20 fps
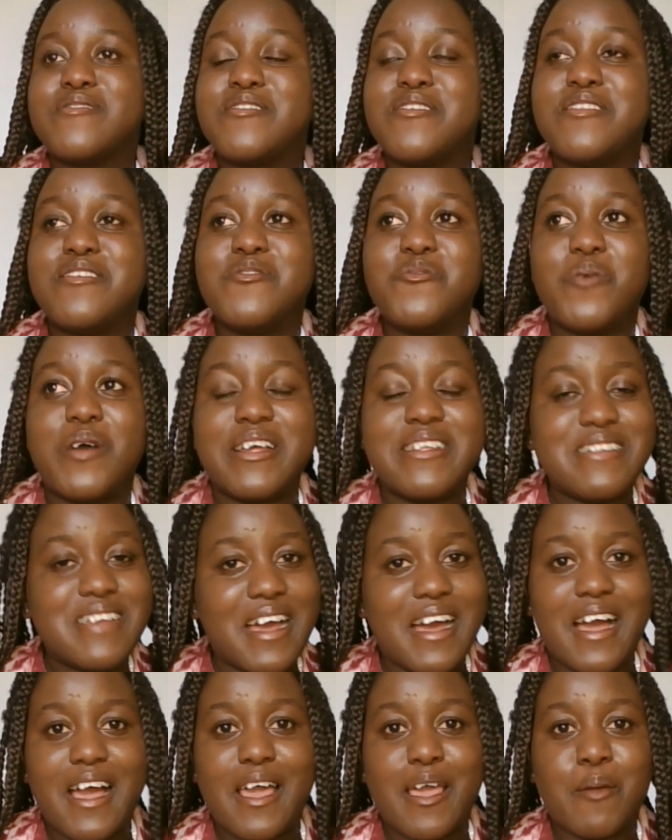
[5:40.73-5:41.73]
So this one
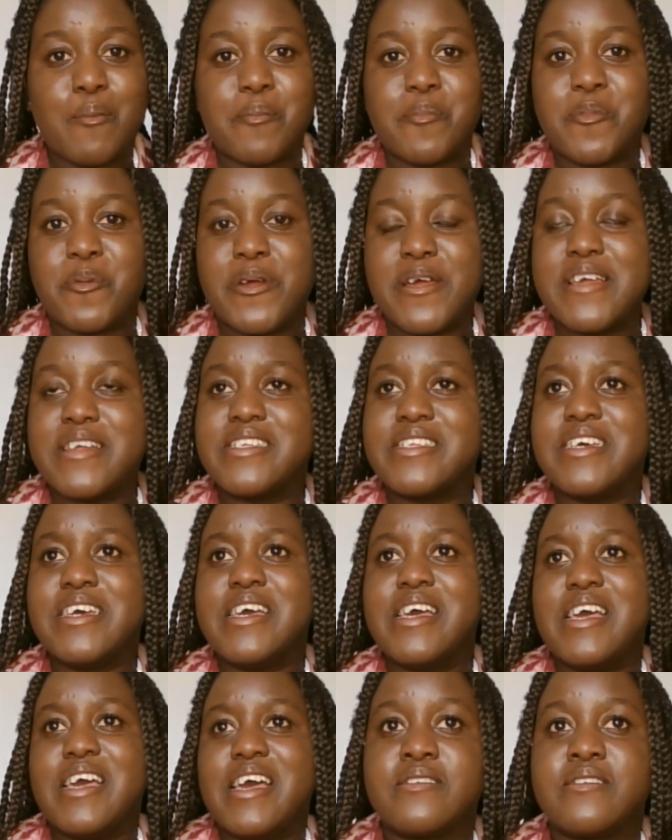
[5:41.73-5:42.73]
time, right,
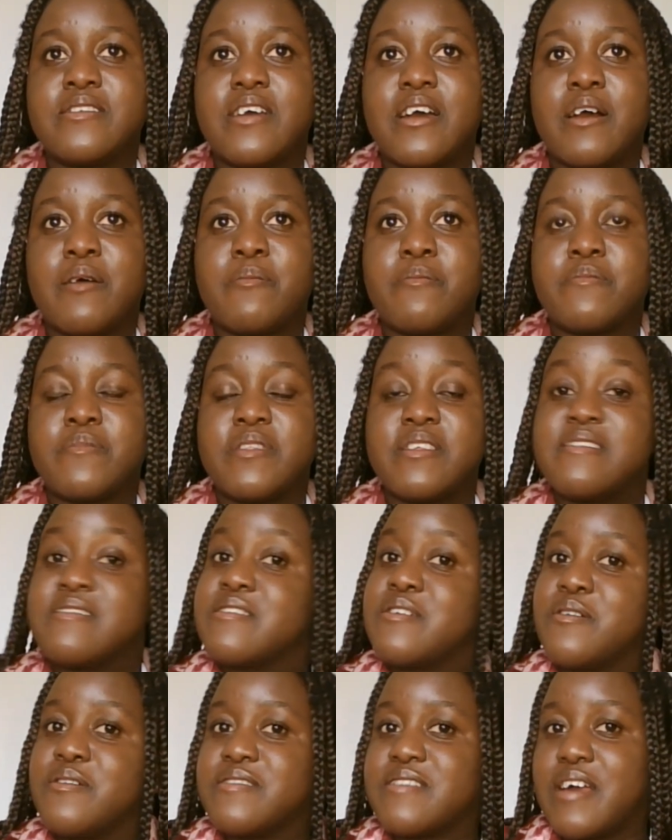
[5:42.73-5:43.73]
these
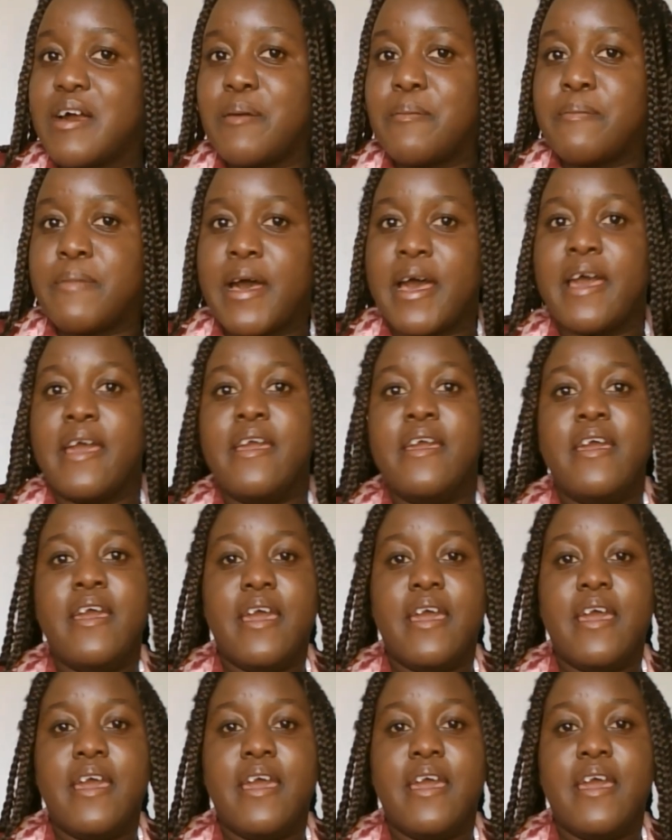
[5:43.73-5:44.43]
girls come by.